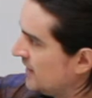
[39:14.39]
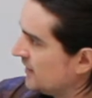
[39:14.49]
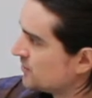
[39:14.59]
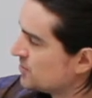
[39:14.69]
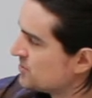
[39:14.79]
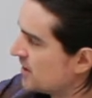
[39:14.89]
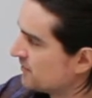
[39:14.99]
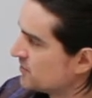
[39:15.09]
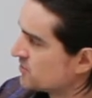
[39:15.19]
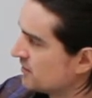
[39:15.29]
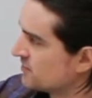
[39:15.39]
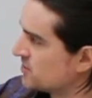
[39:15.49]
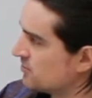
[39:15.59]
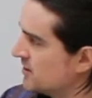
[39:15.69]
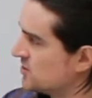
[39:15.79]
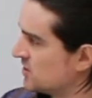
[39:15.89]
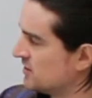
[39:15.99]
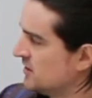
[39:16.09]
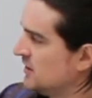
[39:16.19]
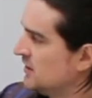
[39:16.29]
And it turns out if you solve this
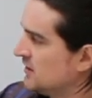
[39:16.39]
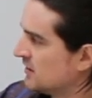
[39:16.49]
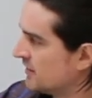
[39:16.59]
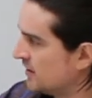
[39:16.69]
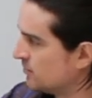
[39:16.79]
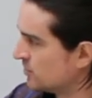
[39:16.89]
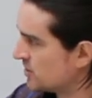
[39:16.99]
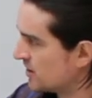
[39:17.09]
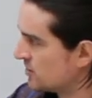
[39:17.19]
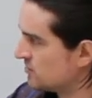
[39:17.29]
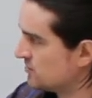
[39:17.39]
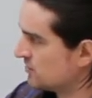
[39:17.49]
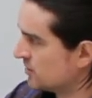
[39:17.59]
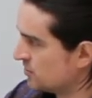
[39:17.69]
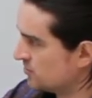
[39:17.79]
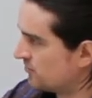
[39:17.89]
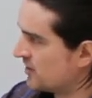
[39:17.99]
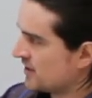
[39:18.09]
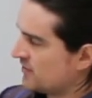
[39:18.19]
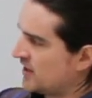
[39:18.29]
equation, then it will tell you, or you will
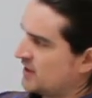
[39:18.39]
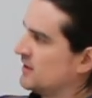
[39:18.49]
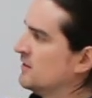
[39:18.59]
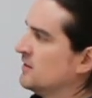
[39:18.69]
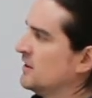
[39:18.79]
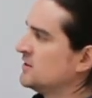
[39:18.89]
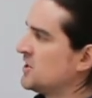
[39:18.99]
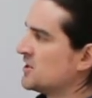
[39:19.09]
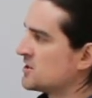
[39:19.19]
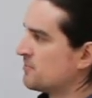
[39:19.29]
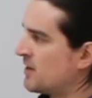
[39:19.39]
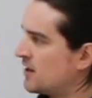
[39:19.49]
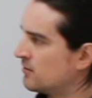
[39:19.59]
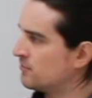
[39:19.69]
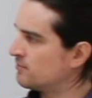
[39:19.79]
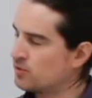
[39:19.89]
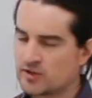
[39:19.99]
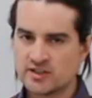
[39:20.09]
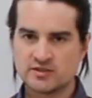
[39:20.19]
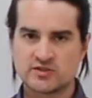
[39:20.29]
find that it takes about
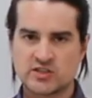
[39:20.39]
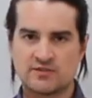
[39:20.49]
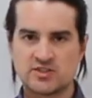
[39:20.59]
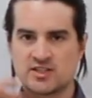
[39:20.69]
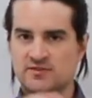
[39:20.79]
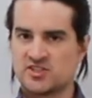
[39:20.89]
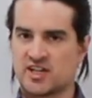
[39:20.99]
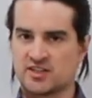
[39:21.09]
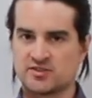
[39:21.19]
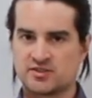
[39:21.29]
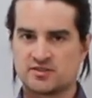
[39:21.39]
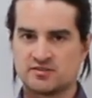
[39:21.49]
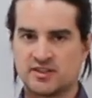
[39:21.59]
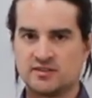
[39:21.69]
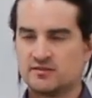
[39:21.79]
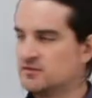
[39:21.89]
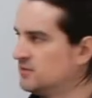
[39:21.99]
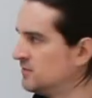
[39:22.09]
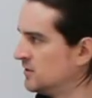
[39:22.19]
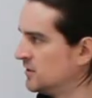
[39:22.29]
0.77 seconds, right?
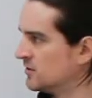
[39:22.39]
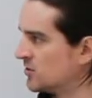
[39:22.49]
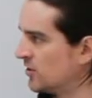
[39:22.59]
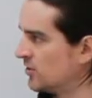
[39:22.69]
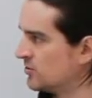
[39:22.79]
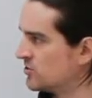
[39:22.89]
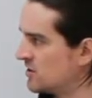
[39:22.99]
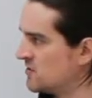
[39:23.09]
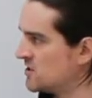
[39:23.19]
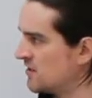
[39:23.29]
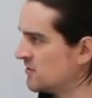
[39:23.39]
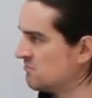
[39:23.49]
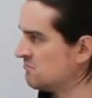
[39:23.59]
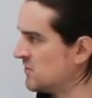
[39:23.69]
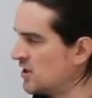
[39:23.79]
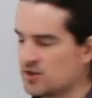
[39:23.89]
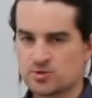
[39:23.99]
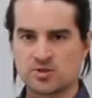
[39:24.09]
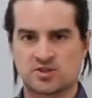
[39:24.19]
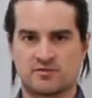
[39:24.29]
So 77
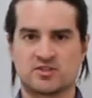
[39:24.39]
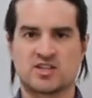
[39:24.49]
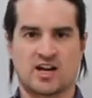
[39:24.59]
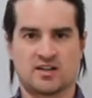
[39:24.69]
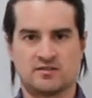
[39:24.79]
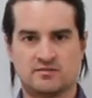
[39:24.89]
hundredths of a second.